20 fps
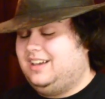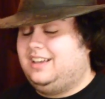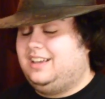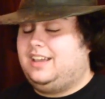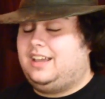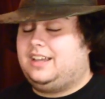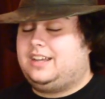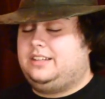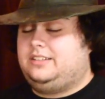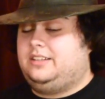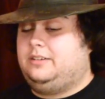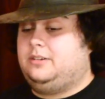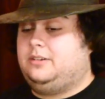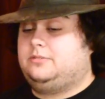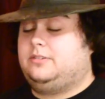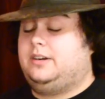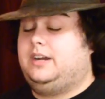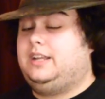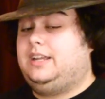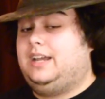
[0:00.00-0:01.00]
in case anyone's
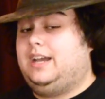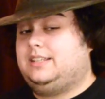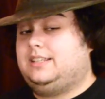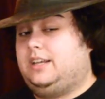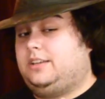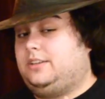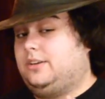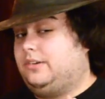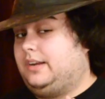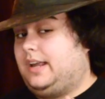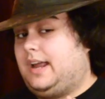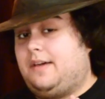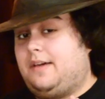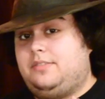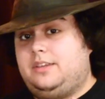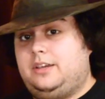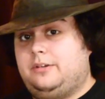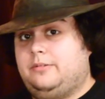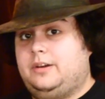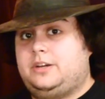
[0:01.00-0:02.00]
wondering, yes, I don't have
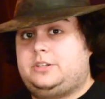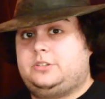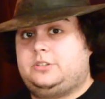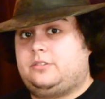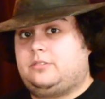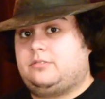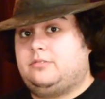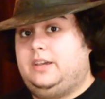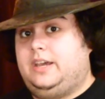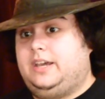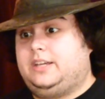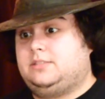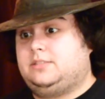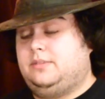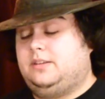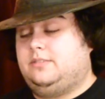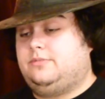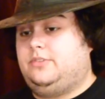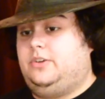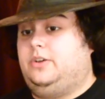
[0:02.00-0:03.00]
the original three
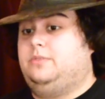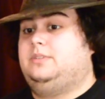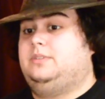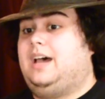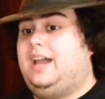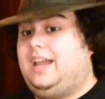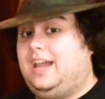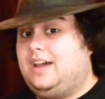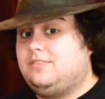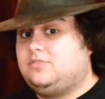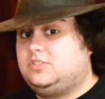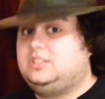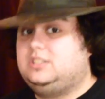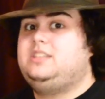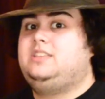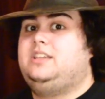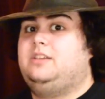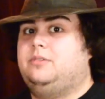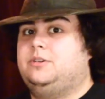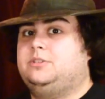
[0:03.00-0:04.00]
X-Men films. I have
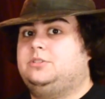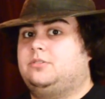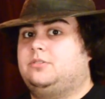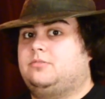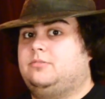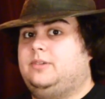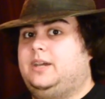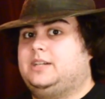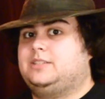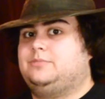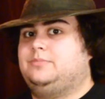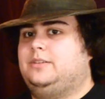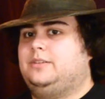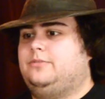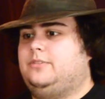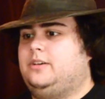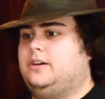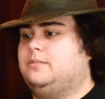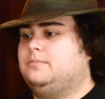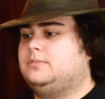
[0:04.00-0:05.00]
seen the original three X-Men
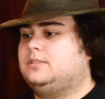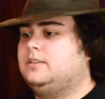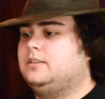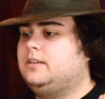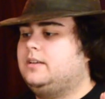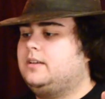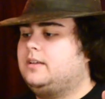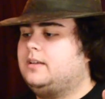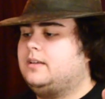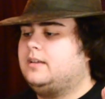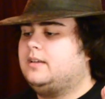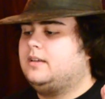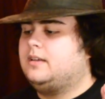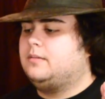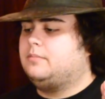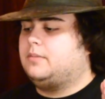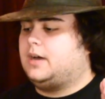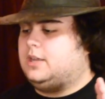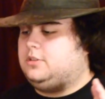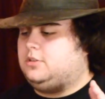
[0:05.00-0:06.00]
films,
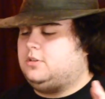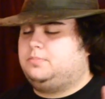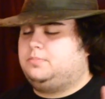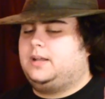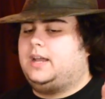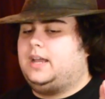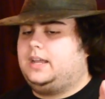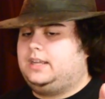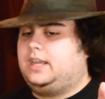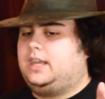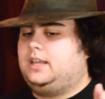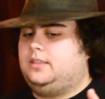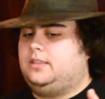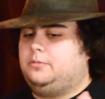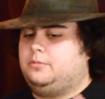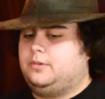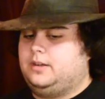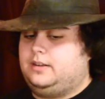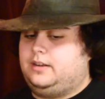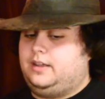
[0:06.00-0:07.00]
but I do plan on getting
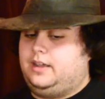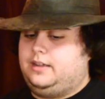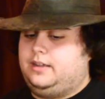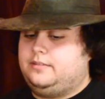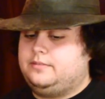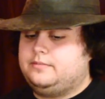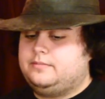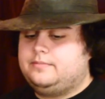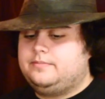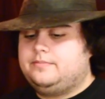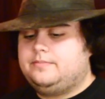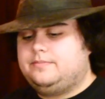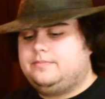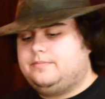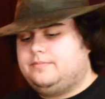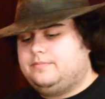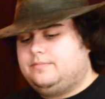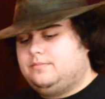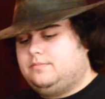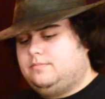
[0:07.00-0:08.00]
them one day
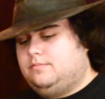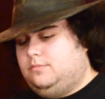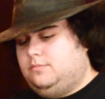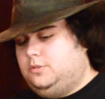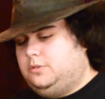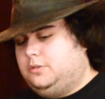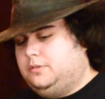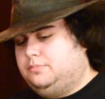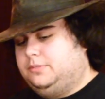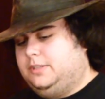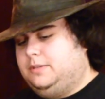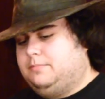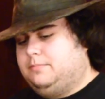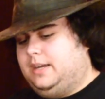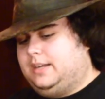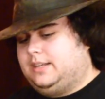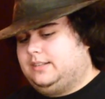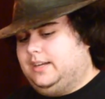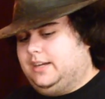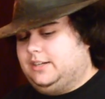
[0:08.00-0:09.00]
to complete
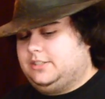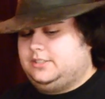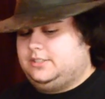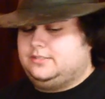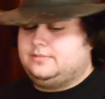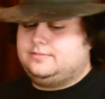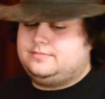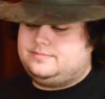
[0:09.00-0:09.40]
my collection.